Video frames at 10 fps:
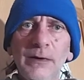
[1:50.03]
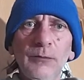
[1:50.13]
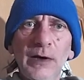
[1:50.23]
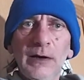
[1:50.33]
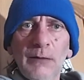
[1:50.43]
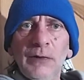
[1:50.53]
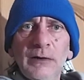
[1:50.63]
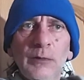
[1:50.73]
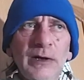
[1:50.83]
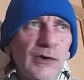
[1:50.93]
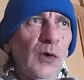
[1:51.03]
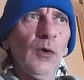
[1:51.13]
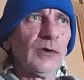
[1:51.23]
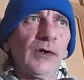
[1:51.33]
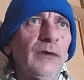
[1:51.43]
and we
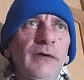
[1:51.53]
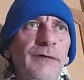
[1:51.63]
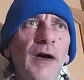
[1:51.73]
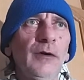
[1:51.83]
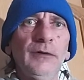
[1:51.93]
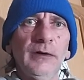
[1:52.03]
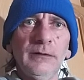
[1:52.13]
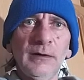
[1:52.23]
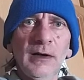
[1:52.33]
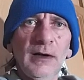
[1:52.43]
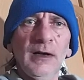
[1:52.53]
talked on the phone.